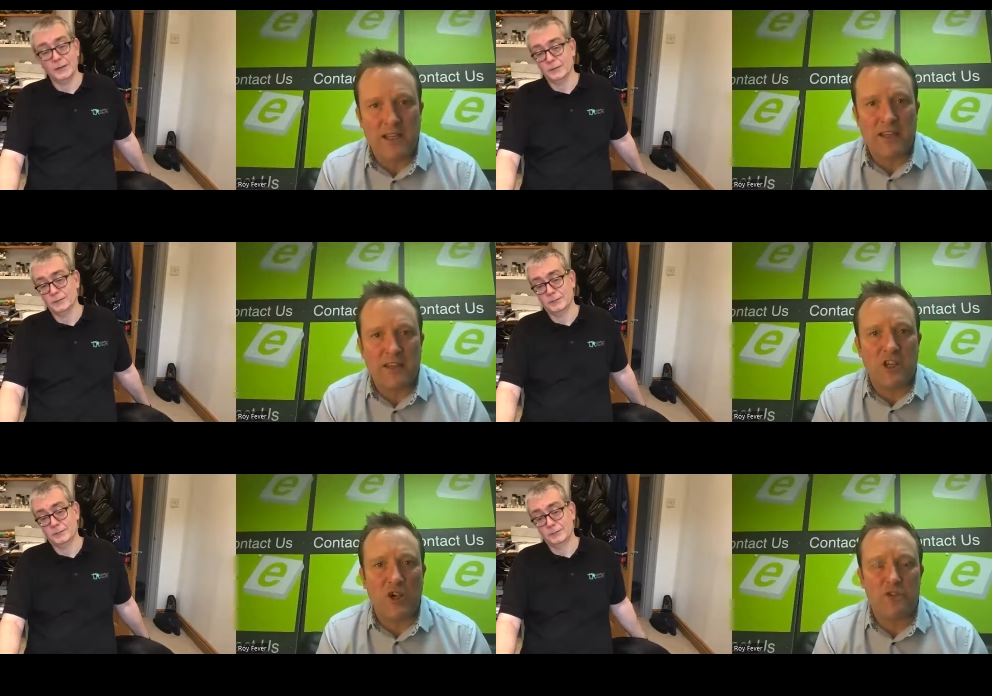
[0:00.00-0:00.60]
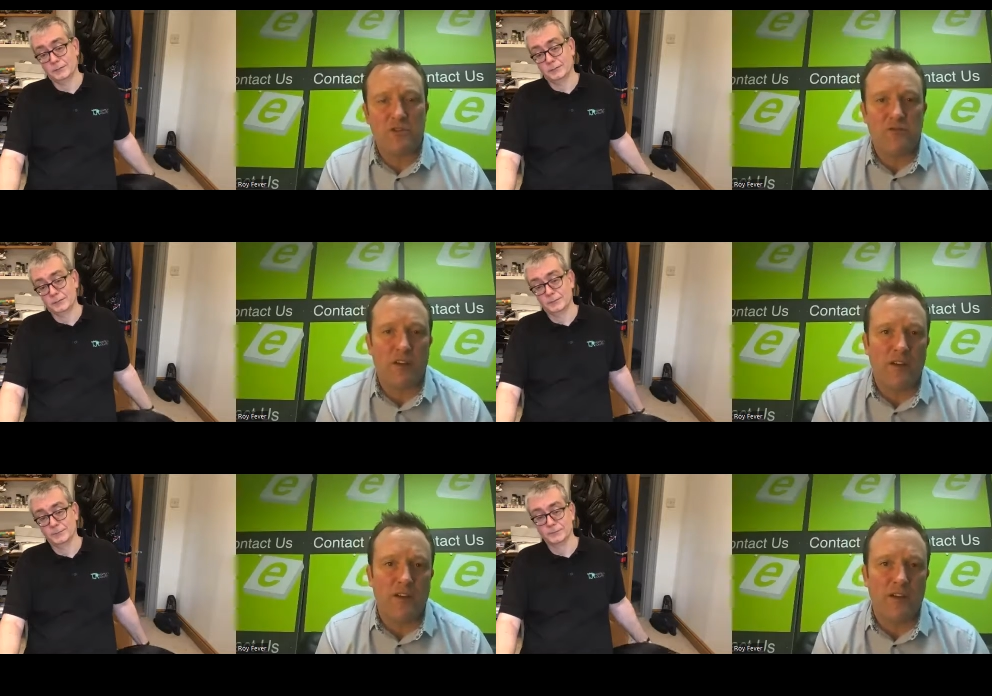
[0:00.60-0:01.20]
Speaker 1: Yeah, the cost of
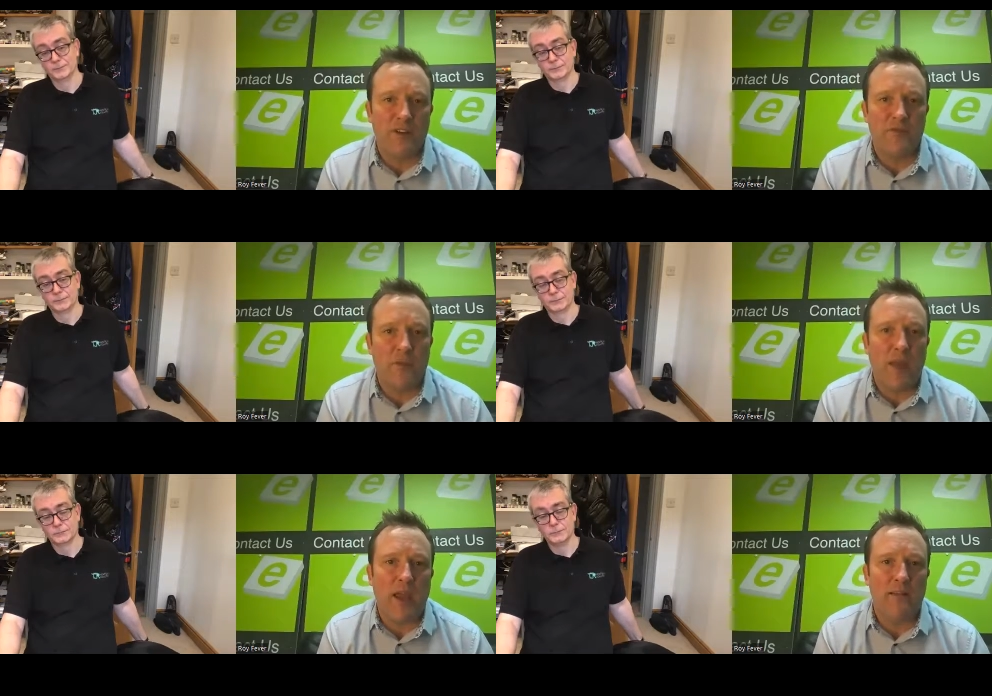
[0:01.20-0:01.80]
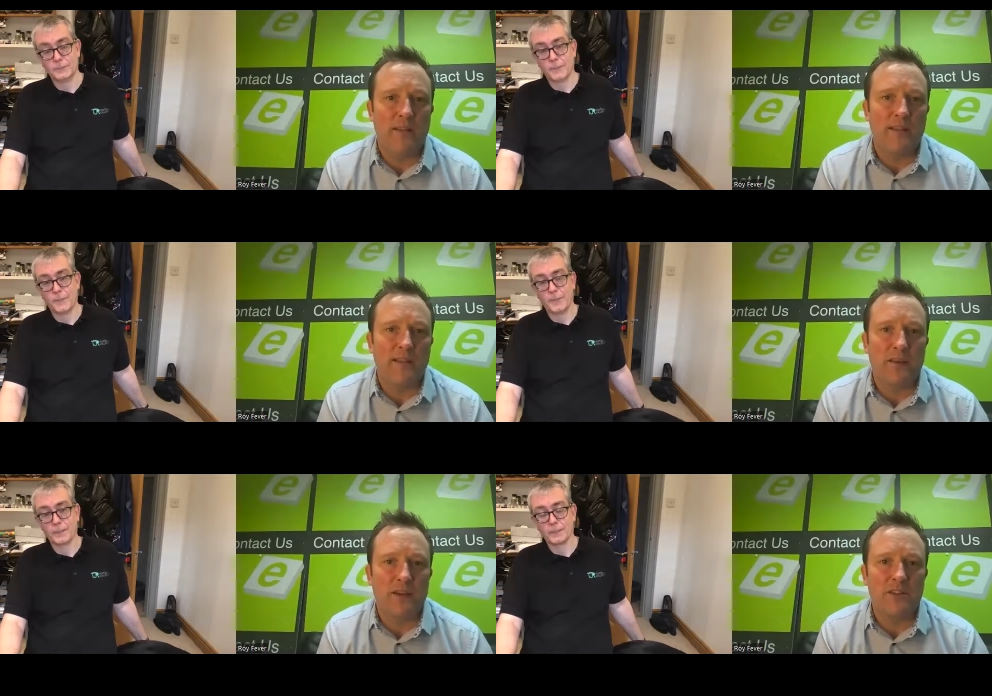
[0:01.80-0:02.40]
uh, of repairing the
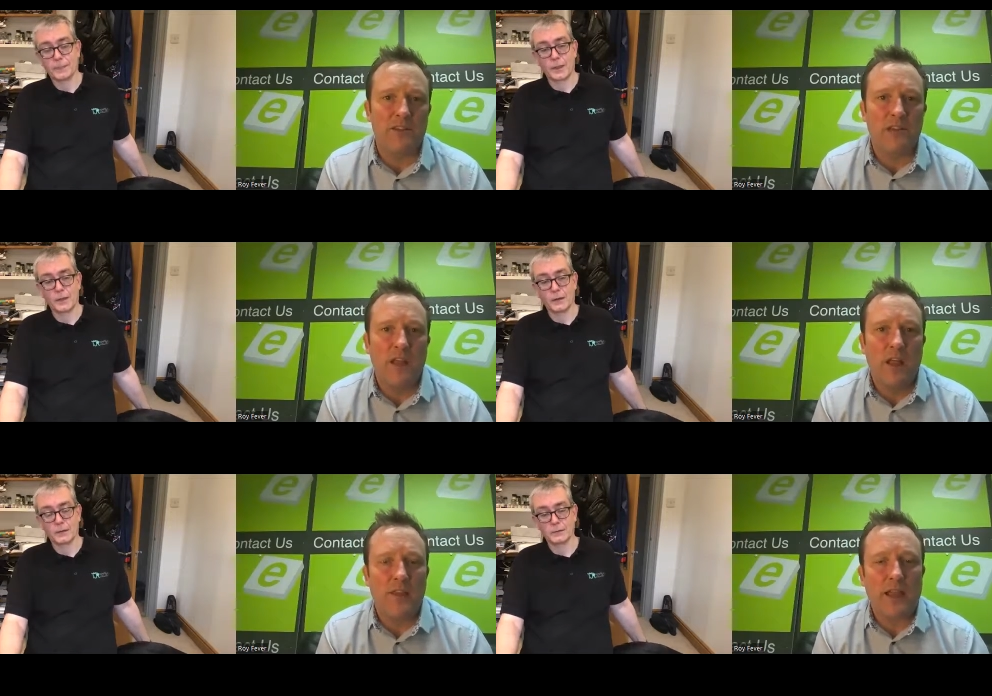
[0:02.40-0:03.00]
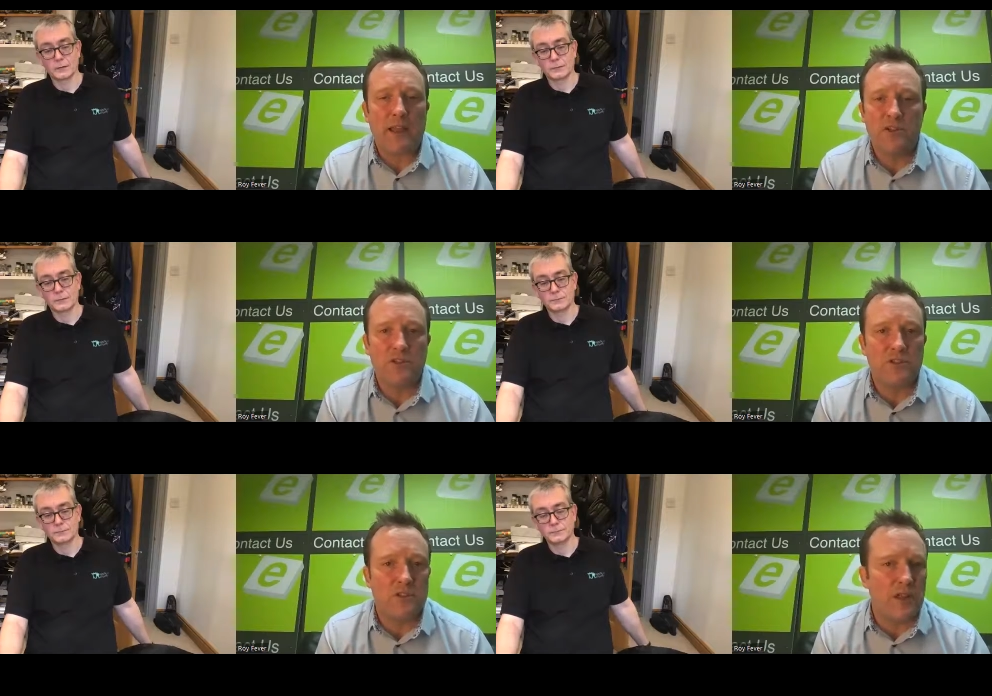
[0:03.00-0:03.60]
damage because that can
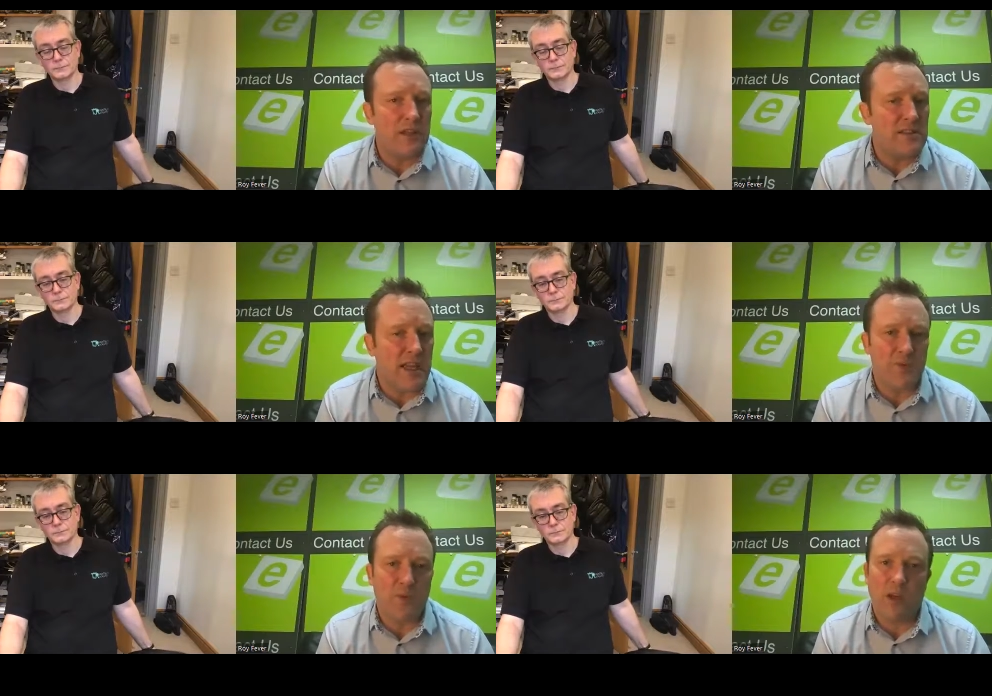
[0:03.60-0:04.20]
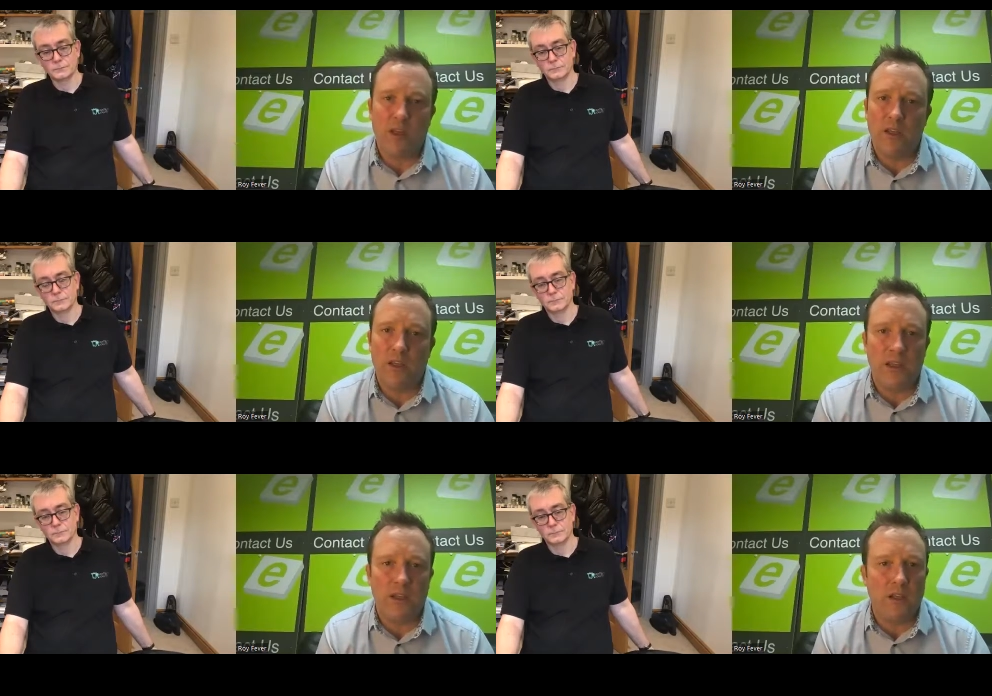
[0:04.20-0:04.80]
just exasperate. You can
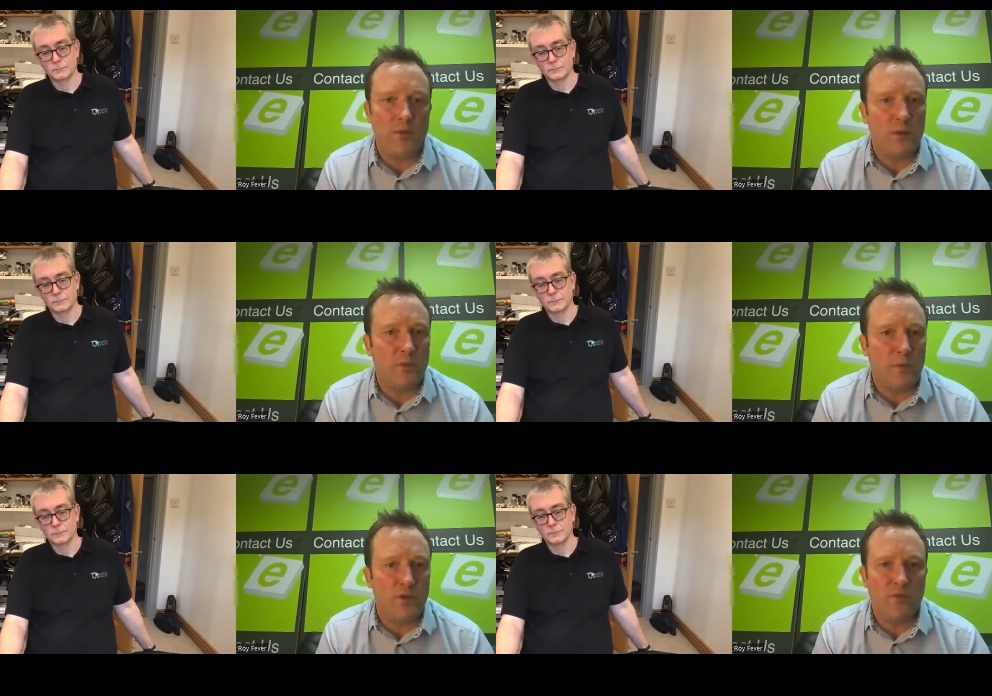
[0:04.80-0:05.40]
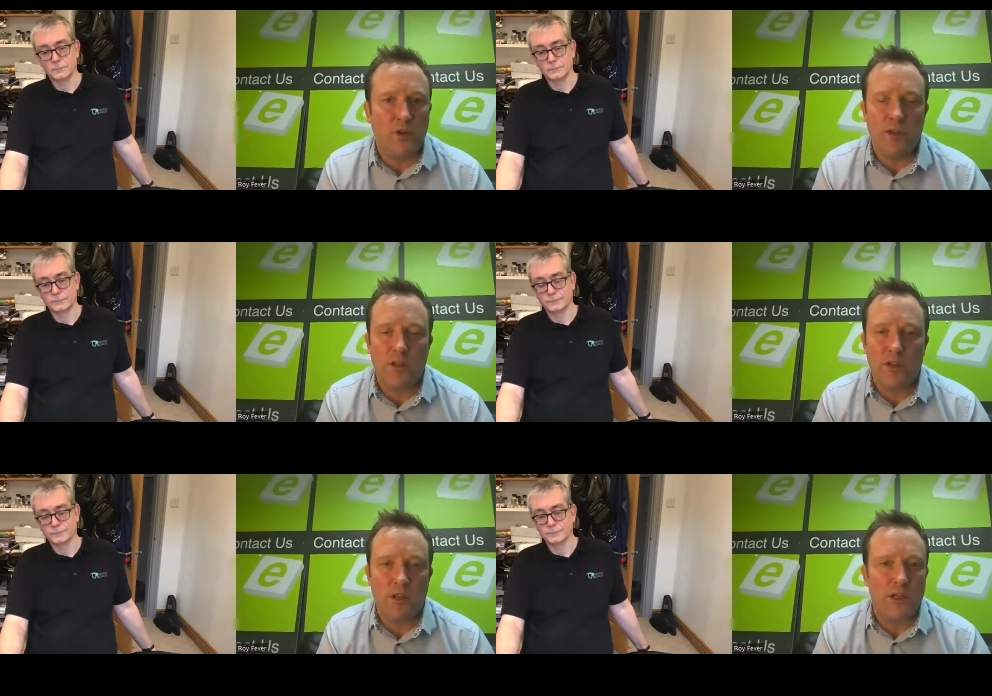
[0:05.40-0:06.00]
end up with wood rot.
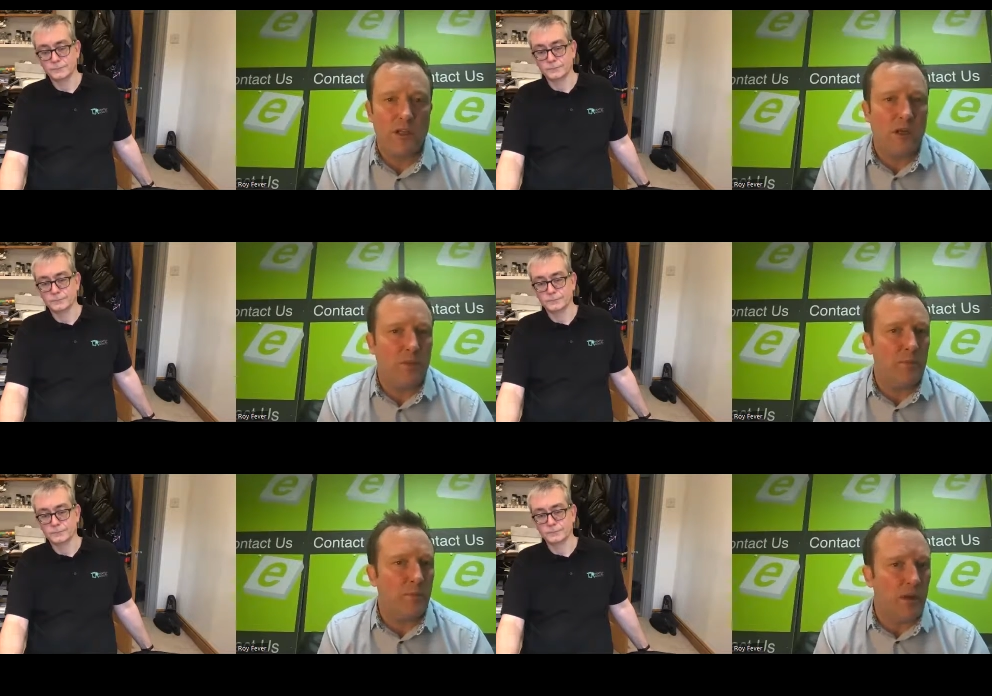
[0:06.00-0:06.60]
You can end up with